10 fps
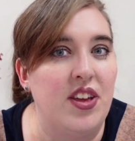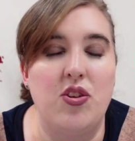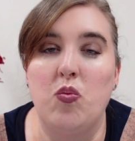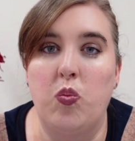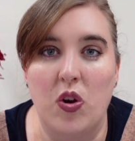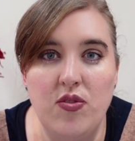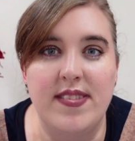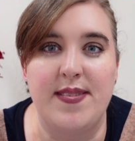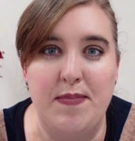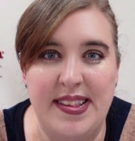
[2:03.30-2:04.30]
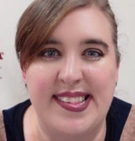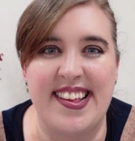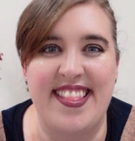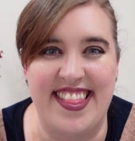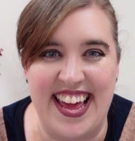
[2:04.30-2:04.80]
You won't miss
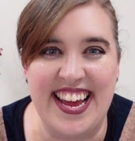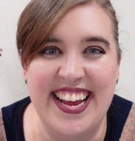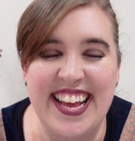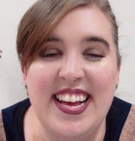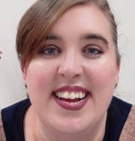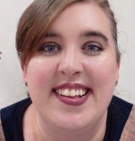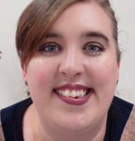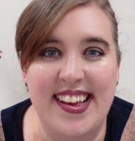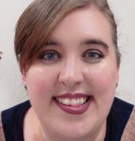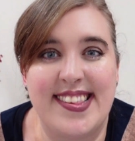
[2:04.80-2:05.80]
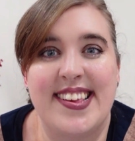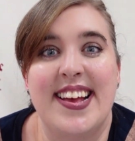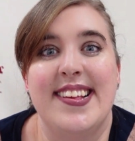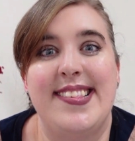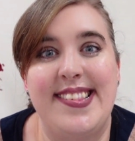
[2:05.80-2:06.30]
a thing. Just
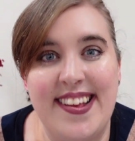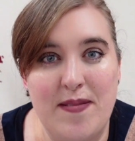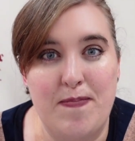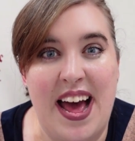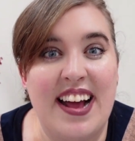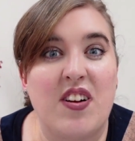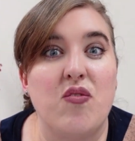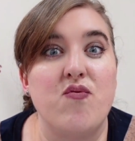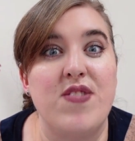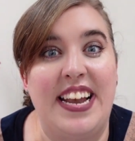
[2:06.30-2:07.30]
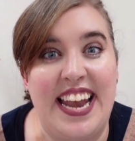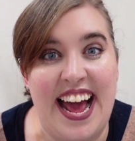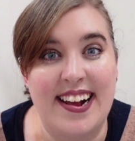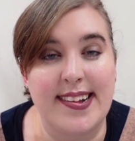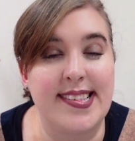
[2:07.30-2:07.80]
sit back,
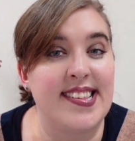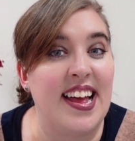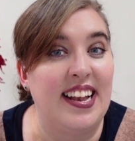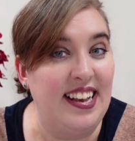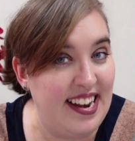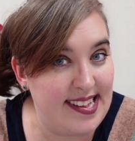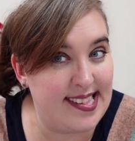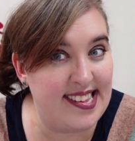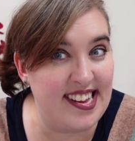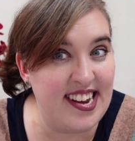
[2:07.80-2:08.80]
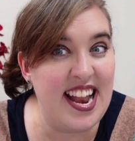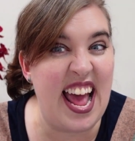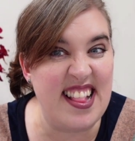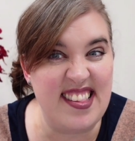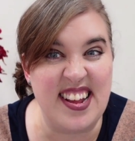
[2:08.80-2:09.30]
relax, listen
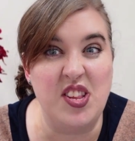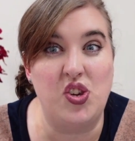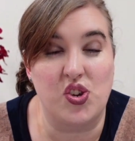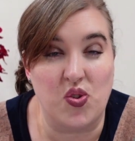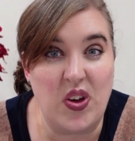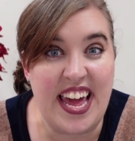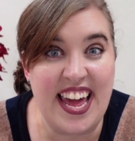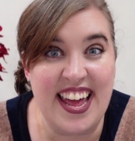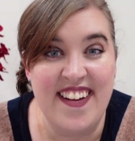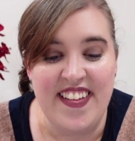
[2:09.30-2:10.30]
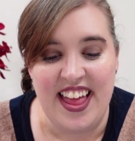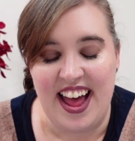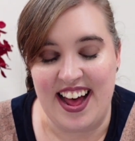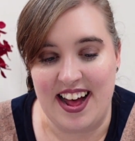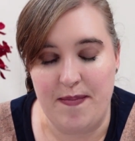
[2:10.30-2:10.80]
and enjoy.
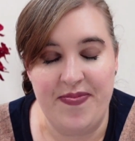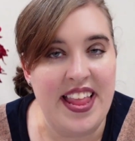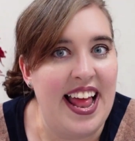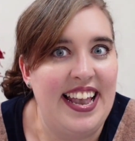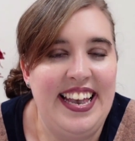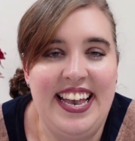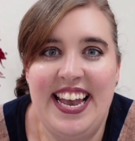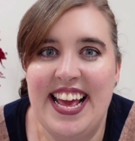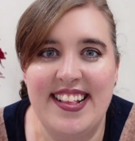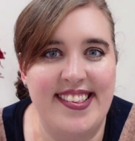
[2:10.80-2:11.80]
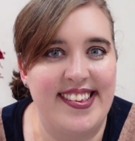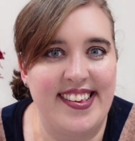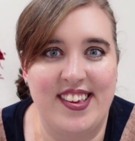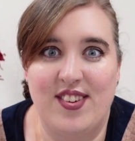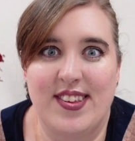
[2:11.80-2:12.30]
Um, let
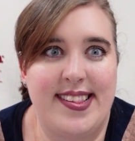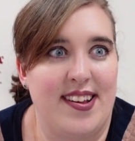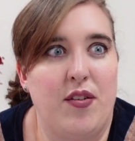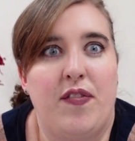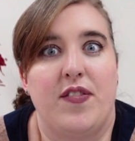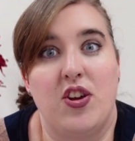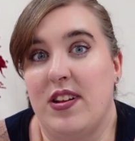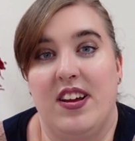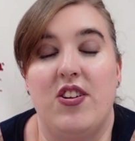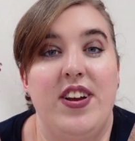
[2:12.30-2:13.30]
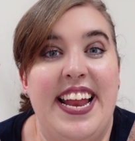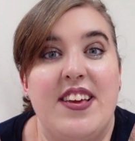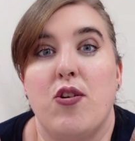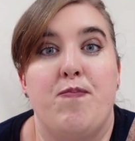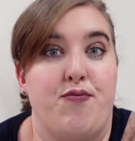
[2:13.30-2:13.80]
yourself, you know,
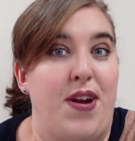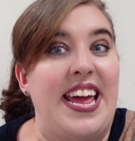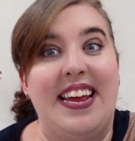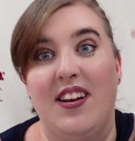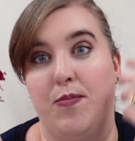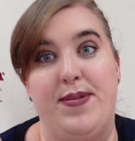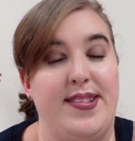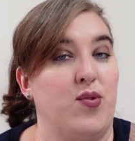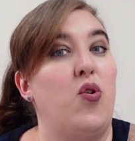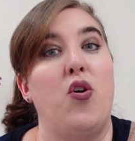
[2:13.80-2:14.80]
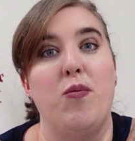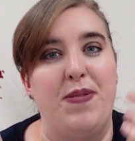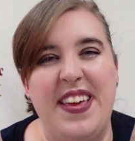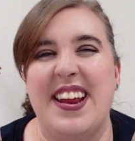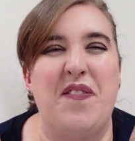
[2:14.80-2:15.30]
let your brain
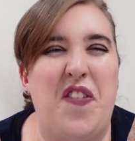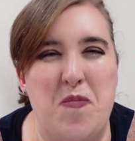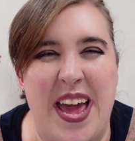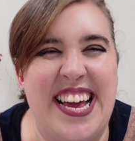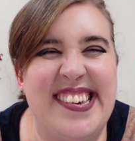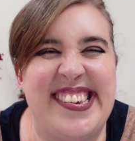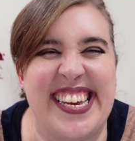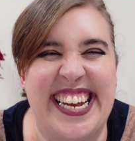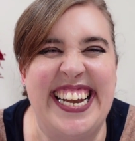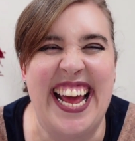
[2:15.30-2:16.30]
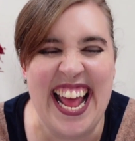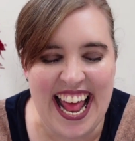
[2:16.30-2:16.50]
absorb the information